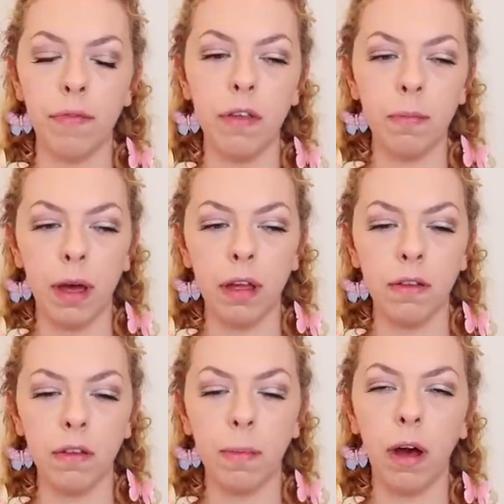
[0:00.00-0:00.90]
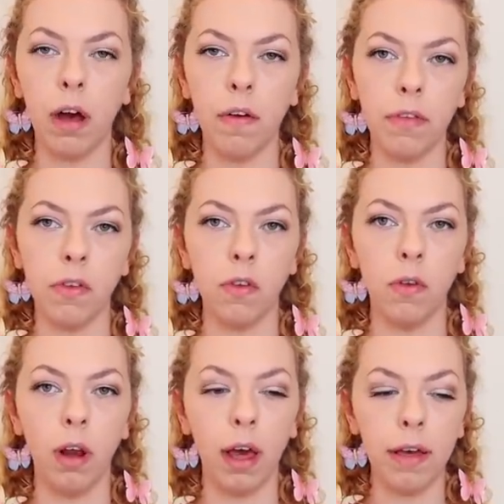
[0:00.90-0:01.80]
This person's part of this
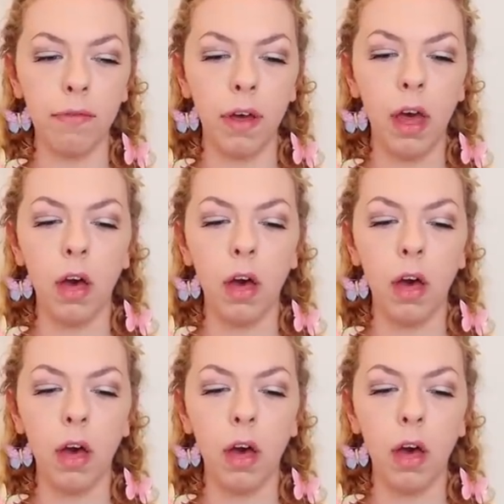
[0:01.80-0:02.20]
new life.